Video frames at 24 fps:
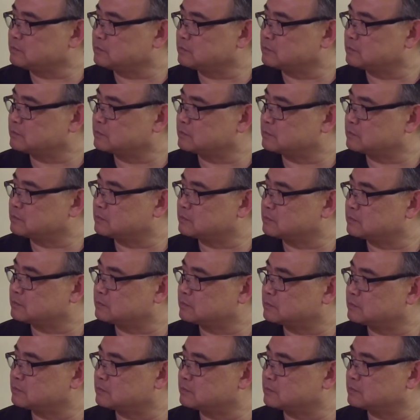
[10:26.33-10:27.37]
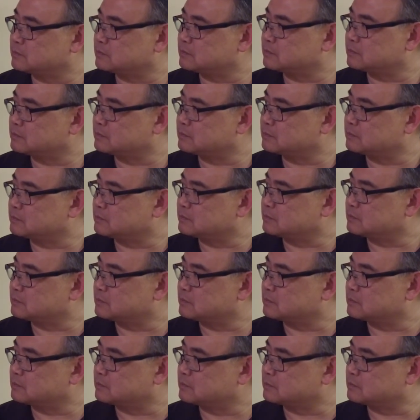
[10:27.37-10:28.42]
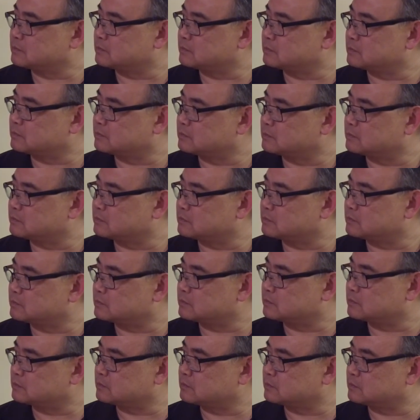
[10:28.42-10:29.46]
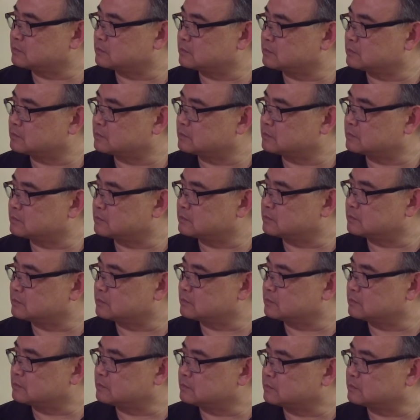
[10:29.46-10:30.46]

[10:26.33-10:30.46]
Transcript: This person isn't speaking.